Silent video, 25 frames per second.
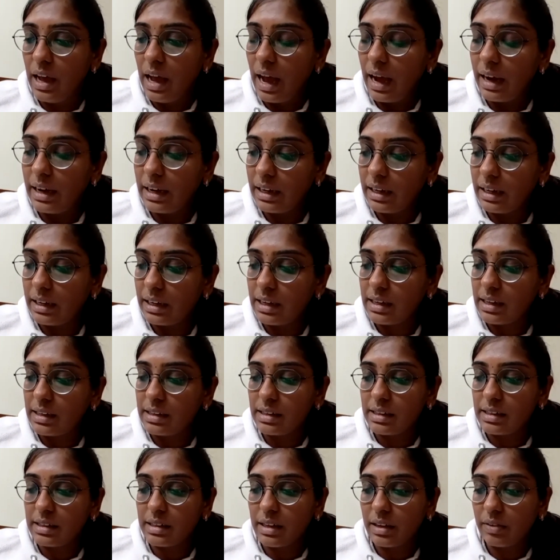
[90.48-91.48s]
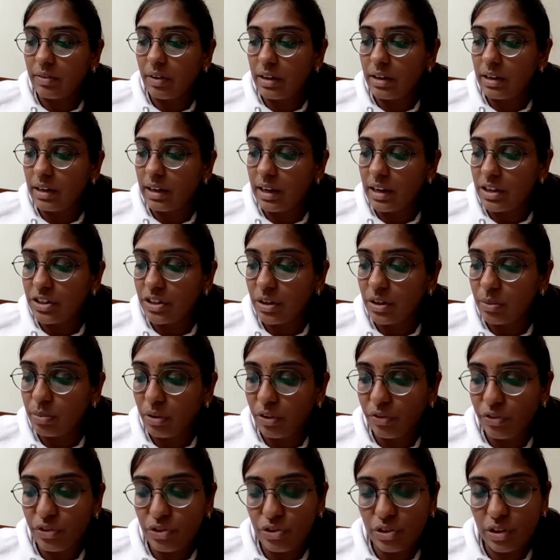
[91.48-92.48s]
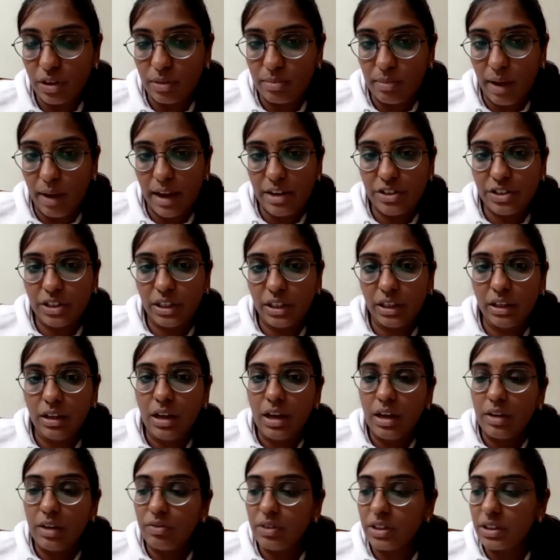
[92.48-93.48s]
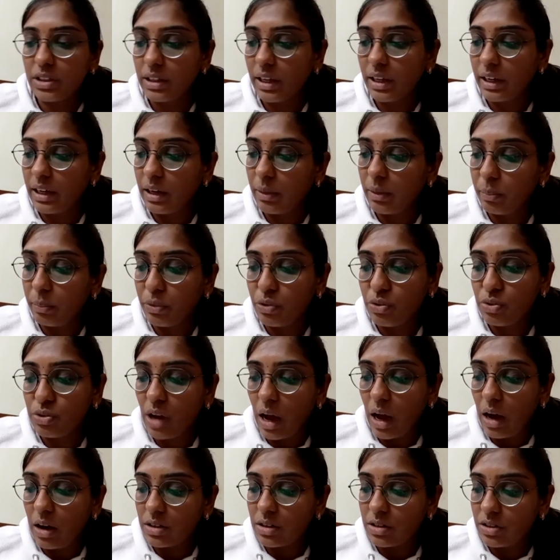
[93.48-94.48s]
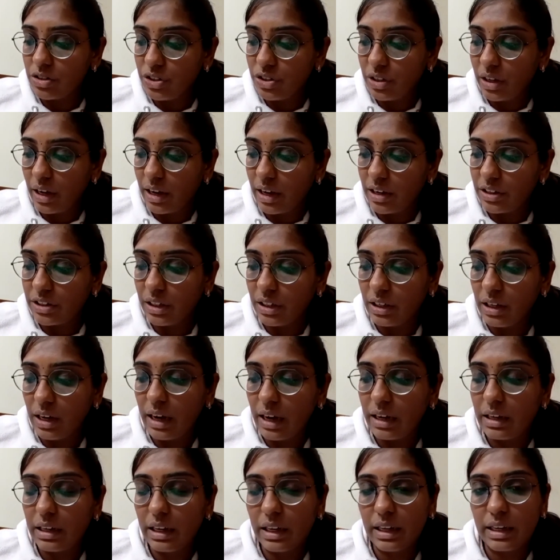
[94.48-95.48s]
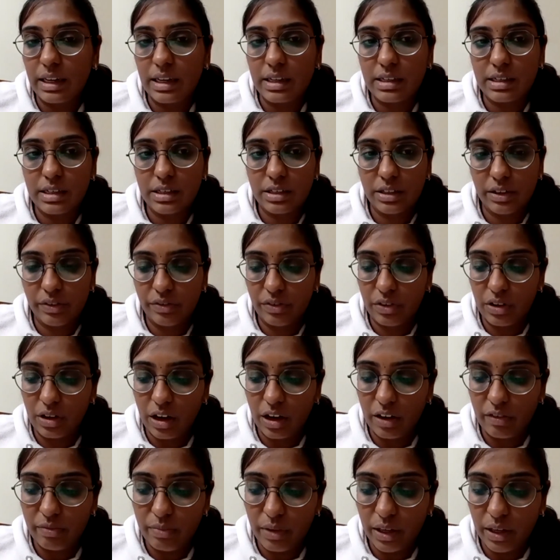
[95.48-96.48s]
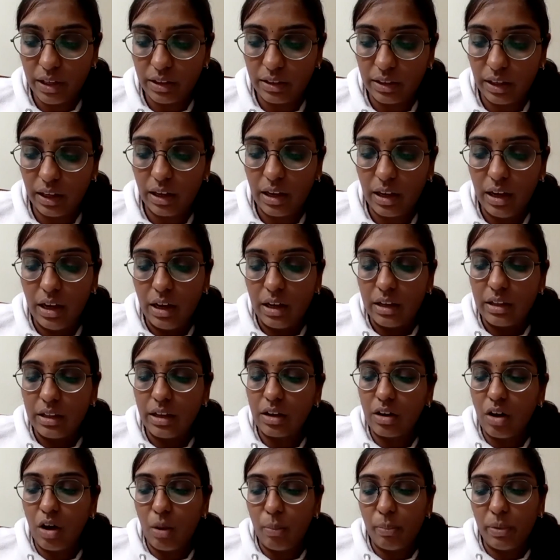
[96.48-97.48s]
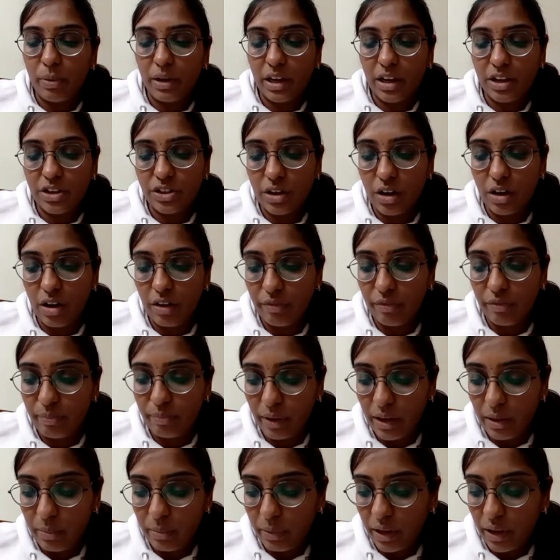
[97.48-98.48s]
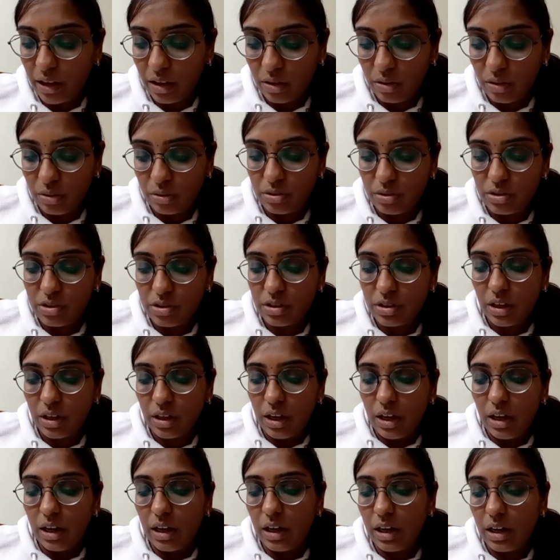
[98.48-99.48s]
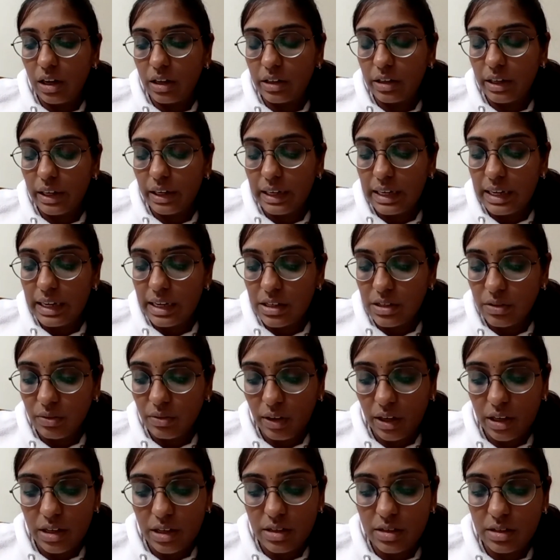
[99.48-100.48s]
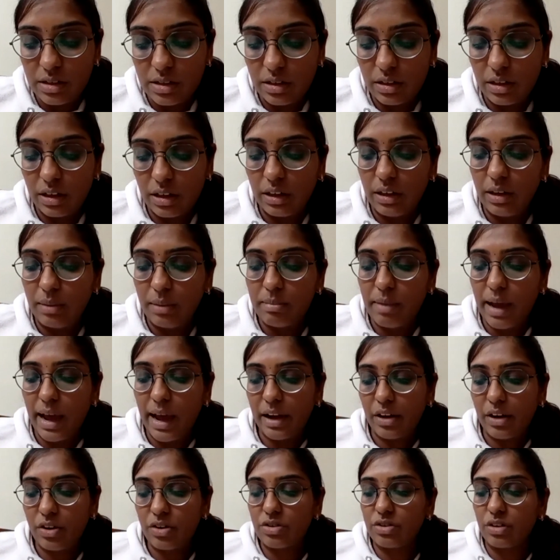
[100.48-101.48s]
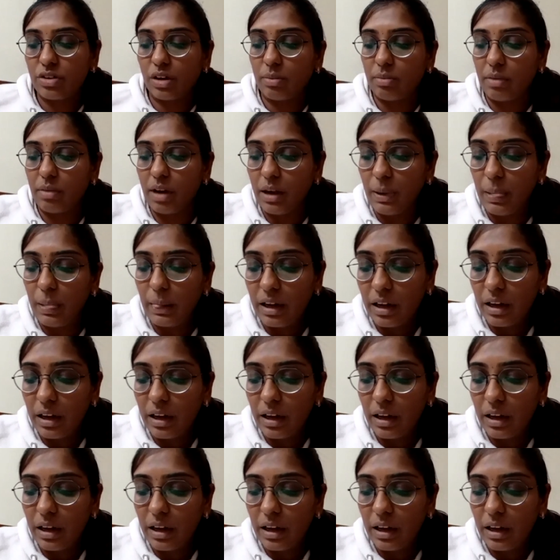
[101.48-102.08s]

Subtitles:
and increases the ventilation perfusion matching, which then improves oxygenation and decreases the work of breathing. The complication of PEEP includes decreased venous return, barotrauma,